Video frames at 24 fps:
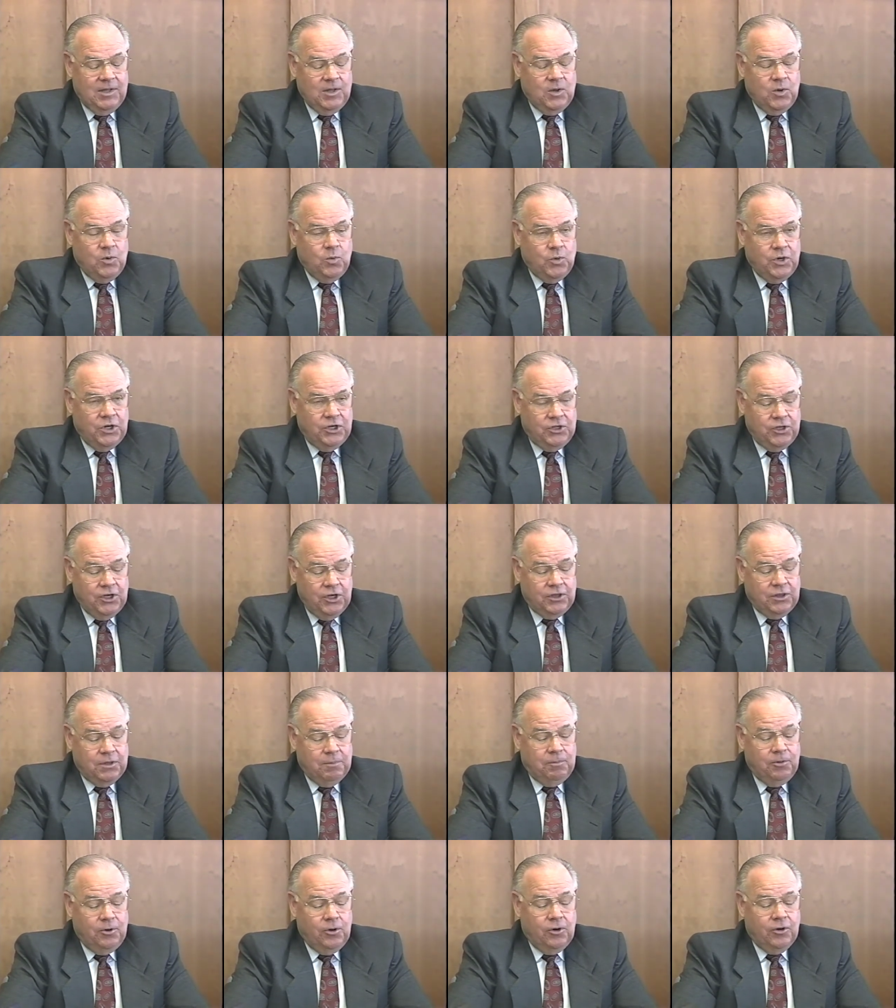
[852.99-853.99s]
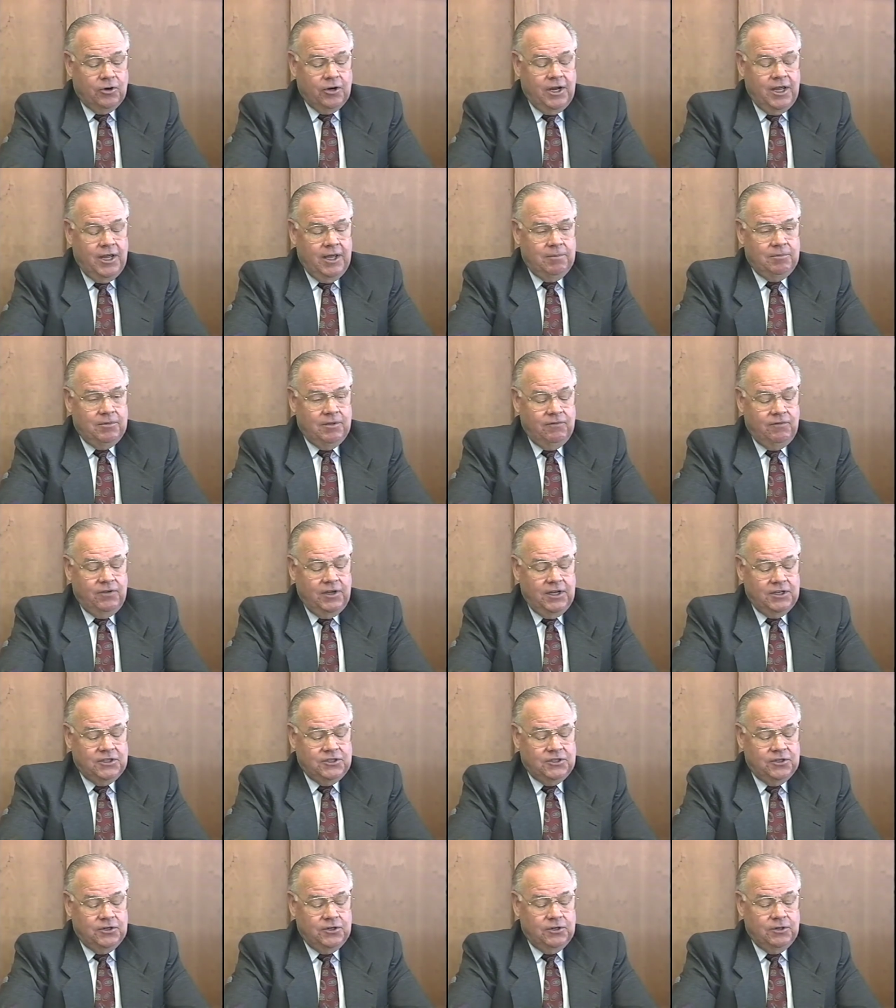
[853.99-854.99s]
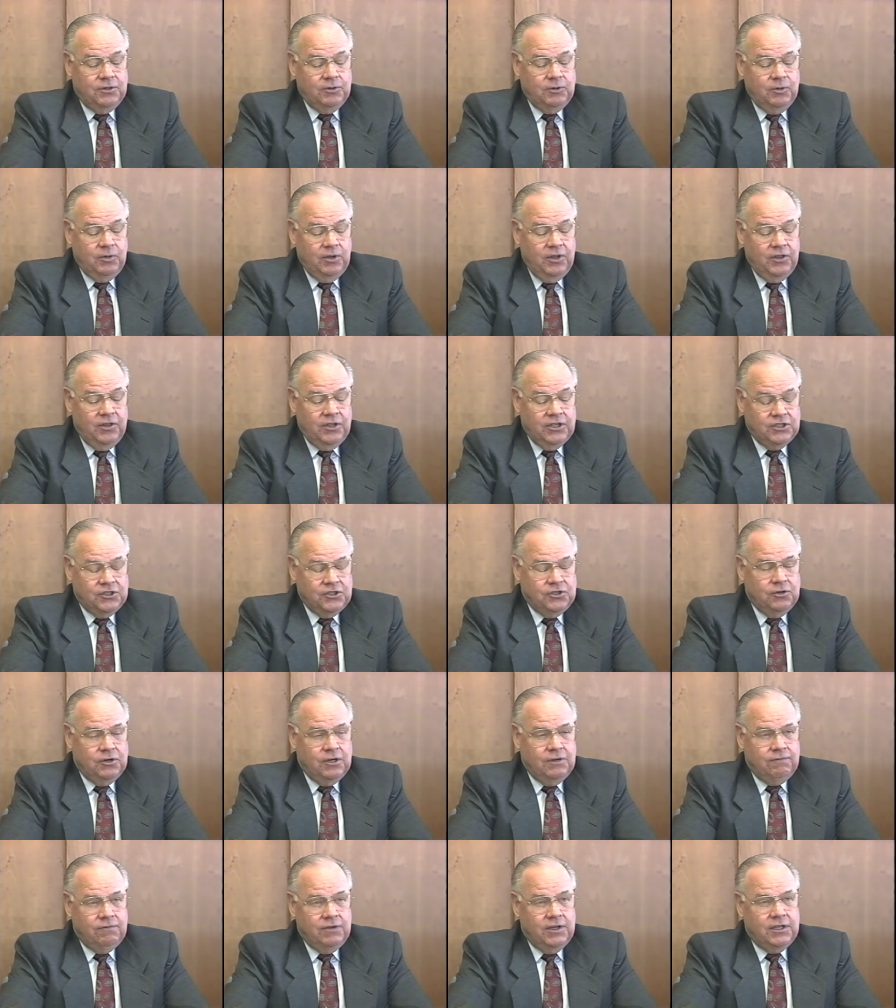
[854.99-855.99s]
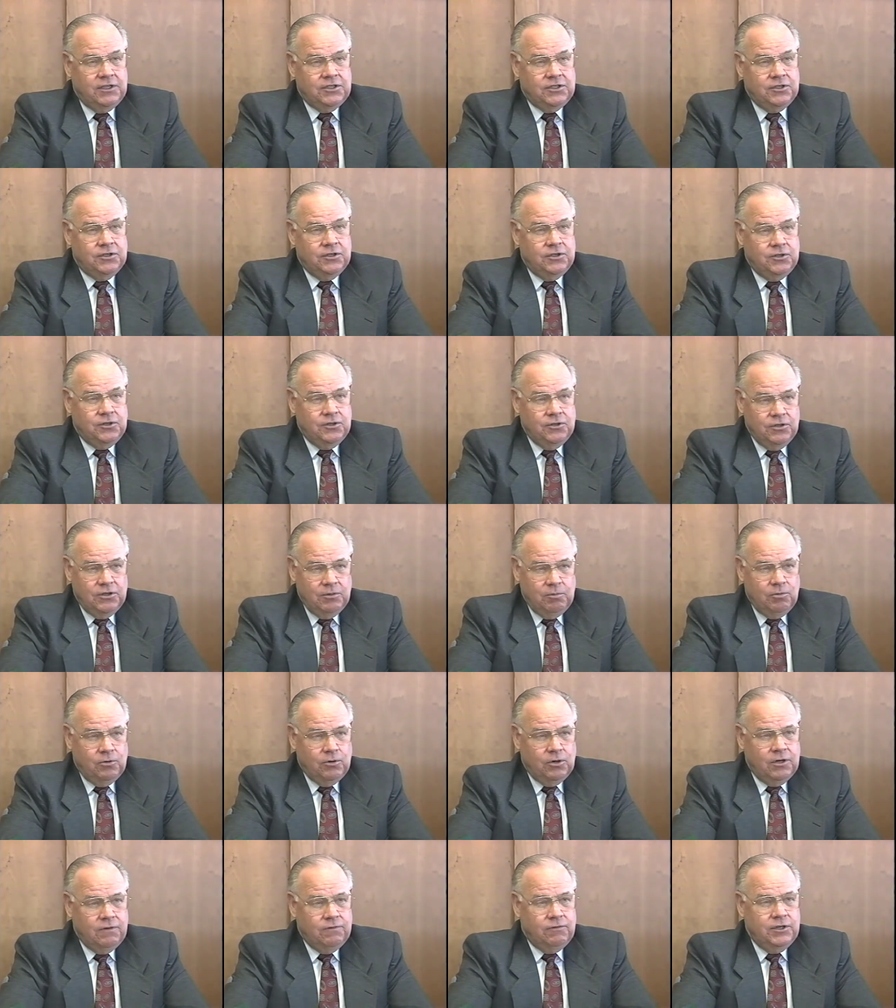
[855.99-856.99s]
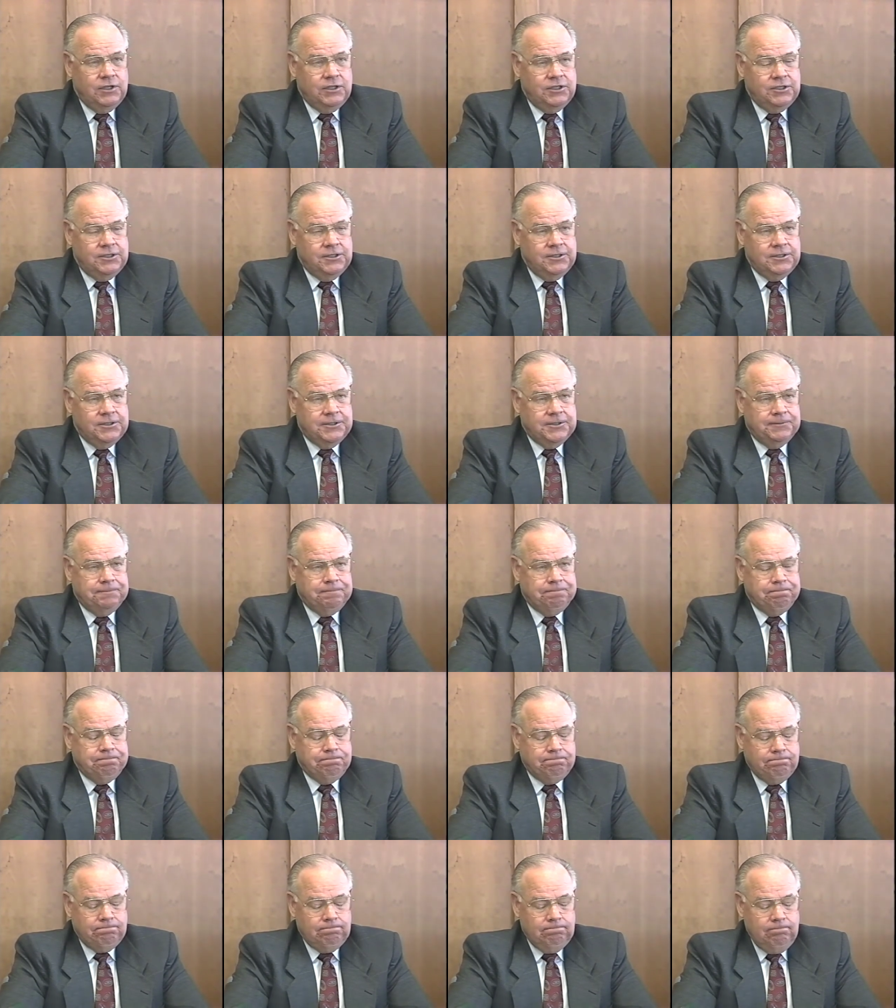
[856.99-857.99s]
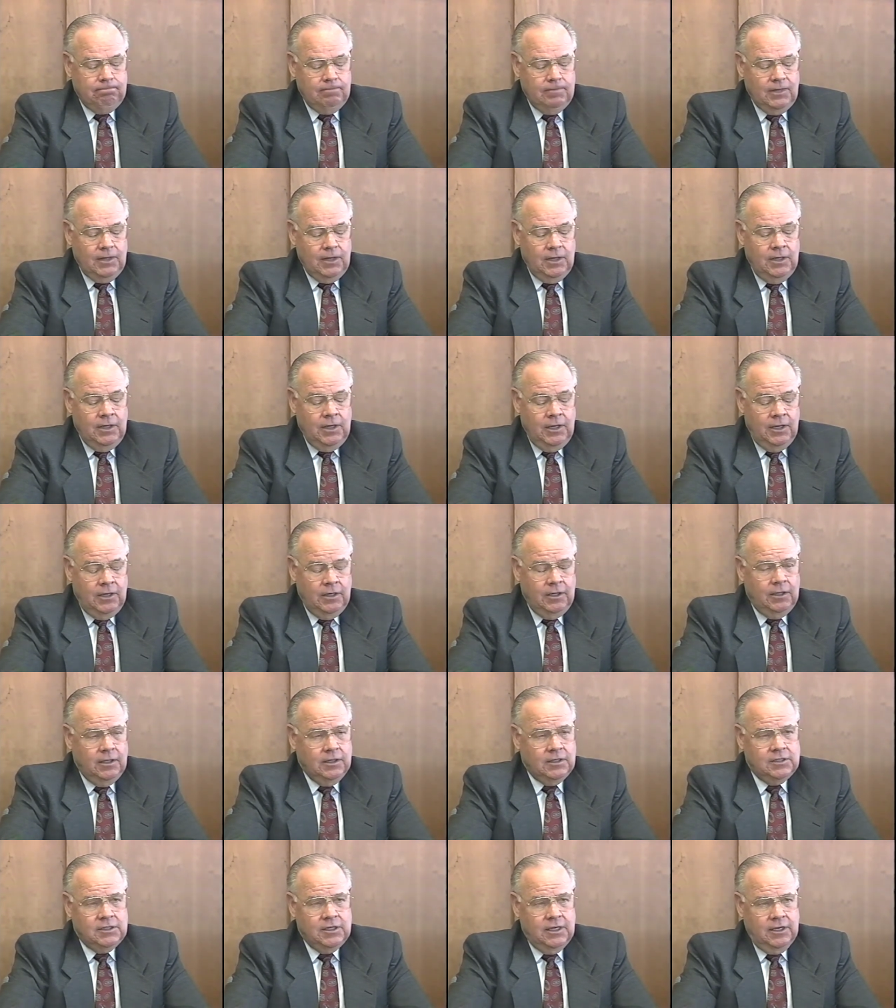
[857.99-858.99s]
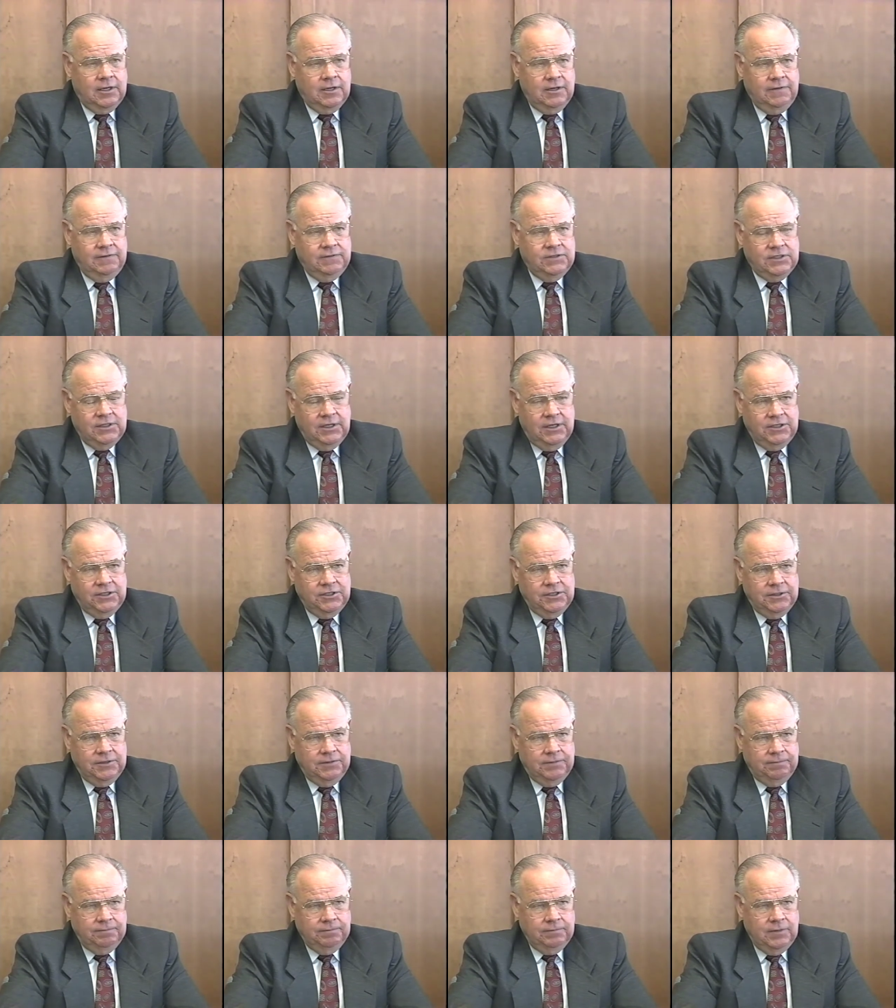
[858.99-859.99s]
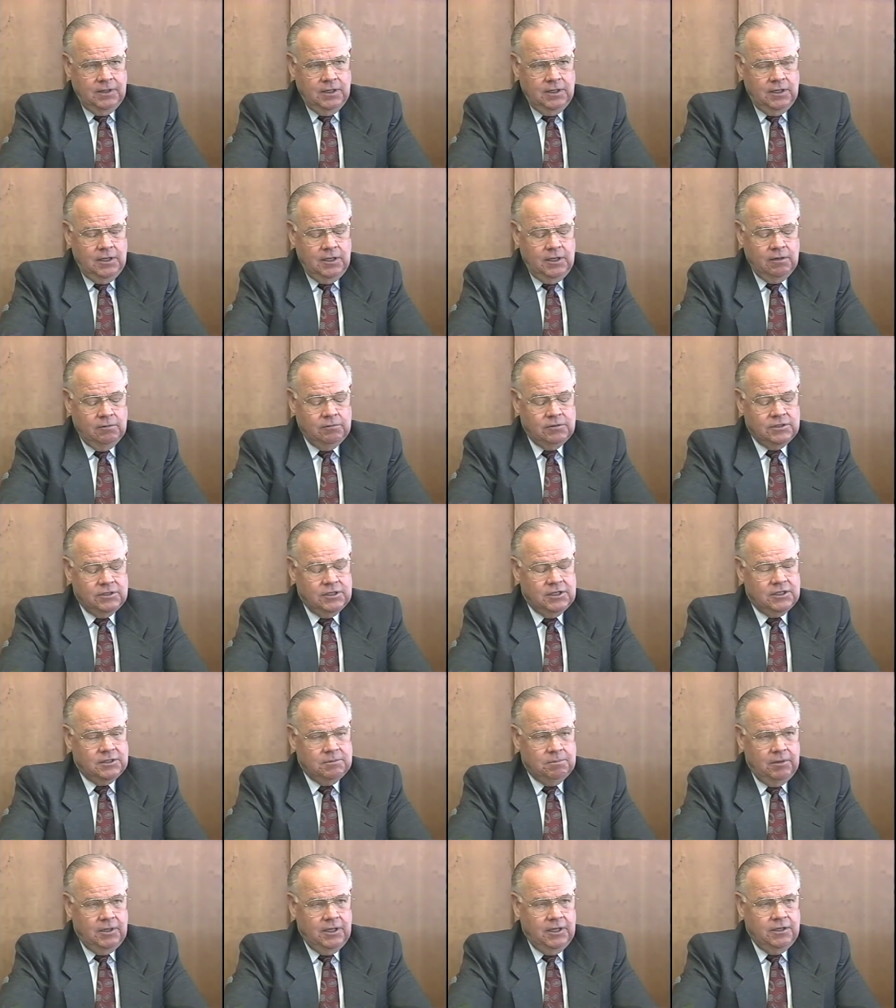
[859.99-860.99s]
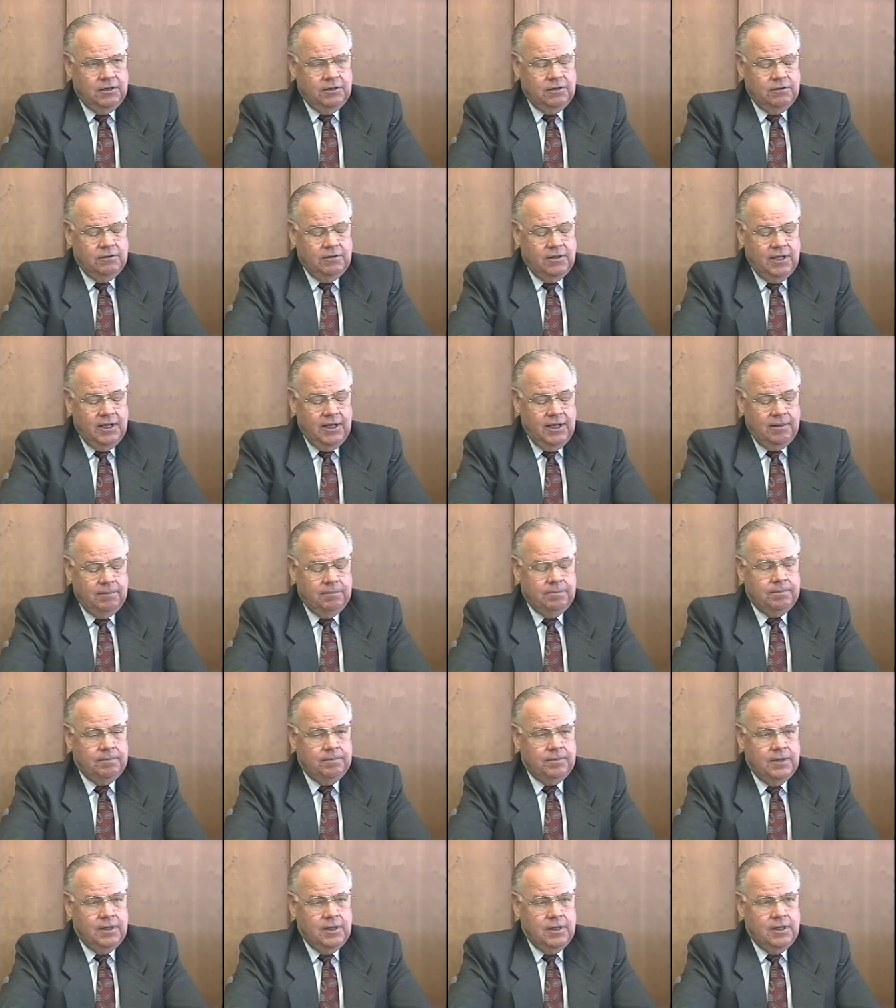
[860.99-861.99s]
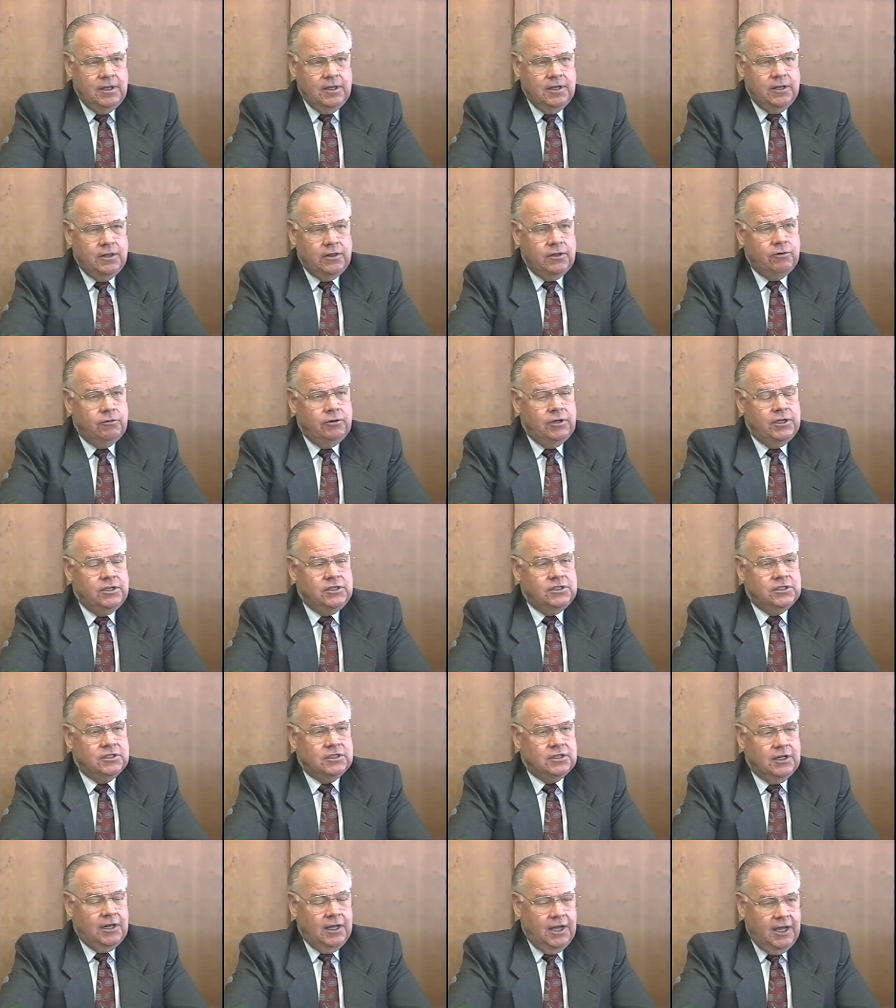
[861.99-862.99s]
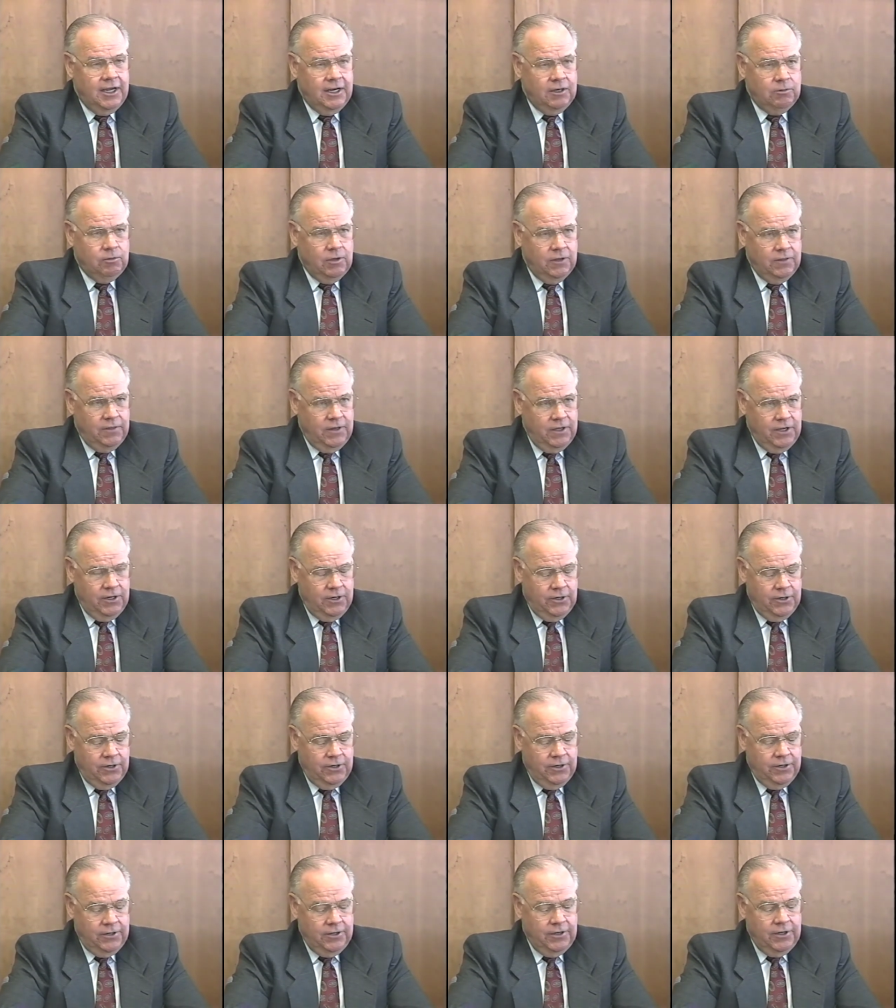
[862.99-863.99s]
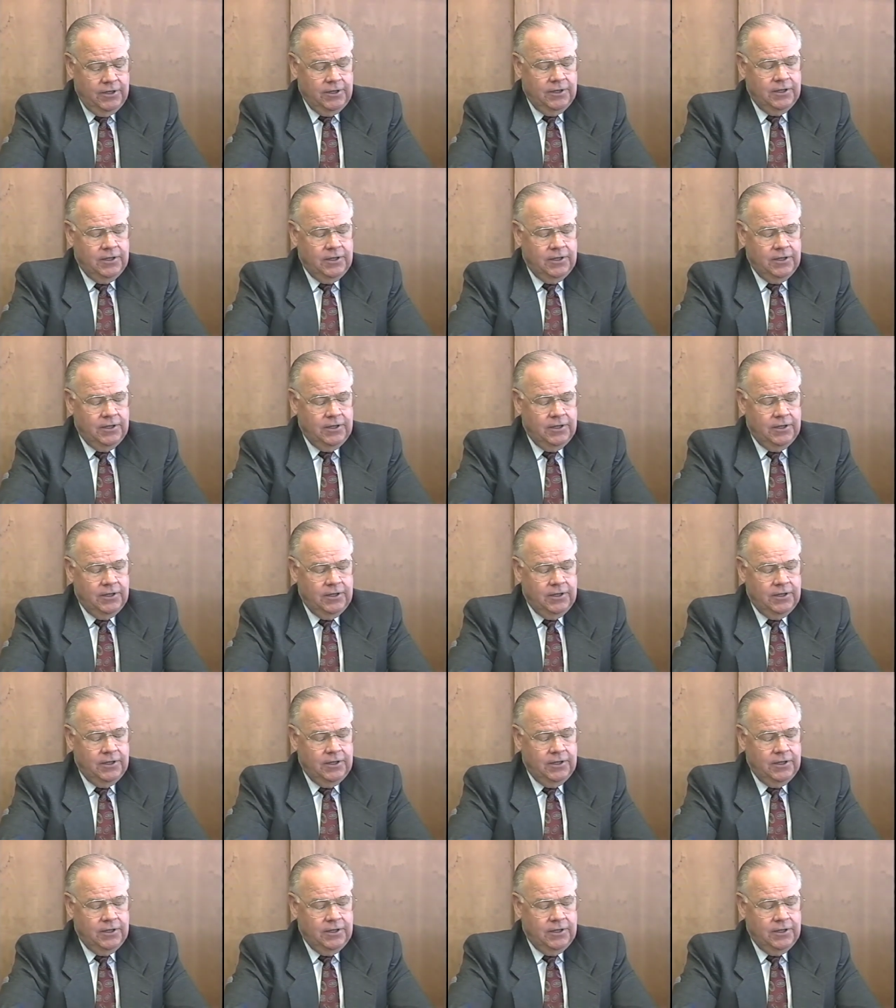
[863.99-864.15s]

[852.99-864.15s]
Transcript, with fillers: We took the program, the venture, this joint venture, to the Board of Regents in an executive session. It was explained to them. The regents liked what they heard.